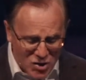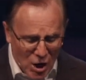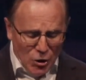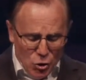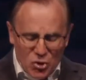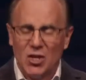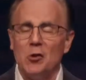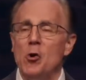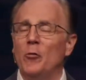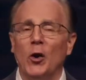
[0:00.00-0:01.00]
to us,
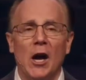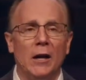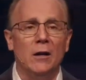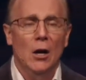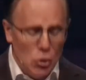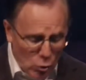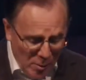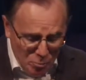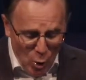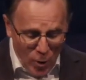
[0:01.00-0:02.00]
you're significant,
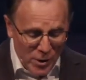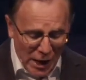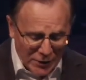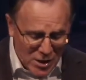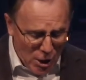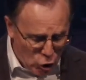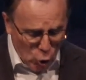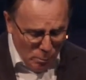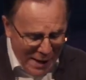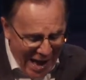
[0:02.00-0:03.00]
you're important,
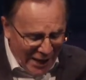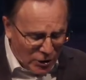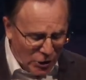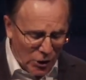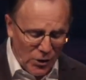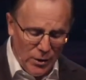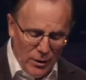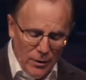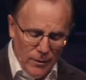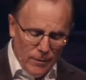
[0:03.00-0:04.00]
you
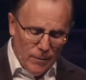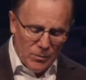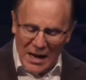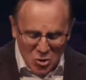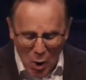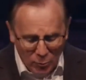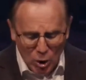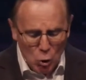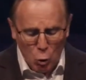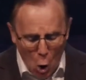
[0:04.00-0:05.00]
matter. That's
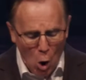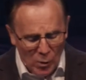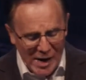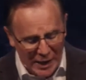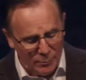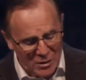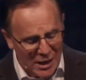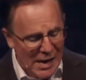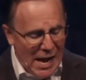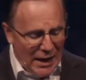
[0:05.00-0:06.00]
why we're glory
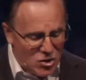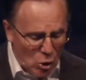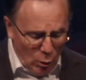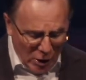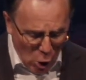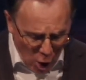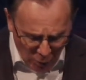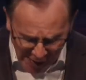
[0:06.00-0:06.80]
empty, and so we